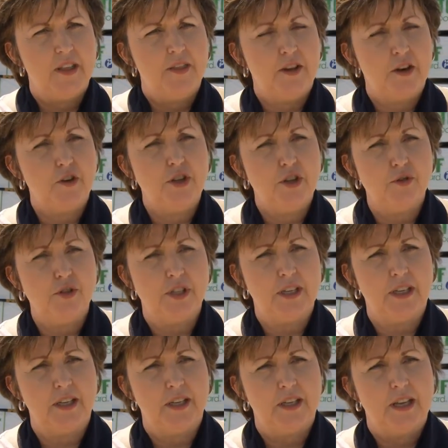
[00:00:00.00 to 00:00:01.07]
they're
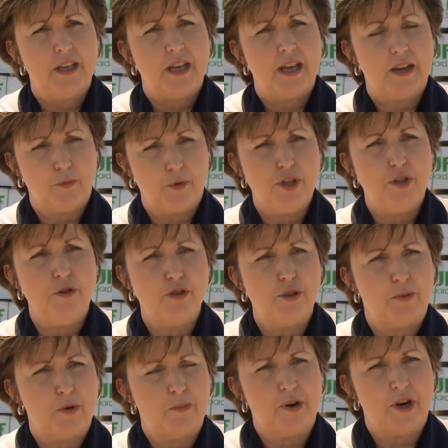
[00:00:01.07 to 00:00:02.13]
using a reusable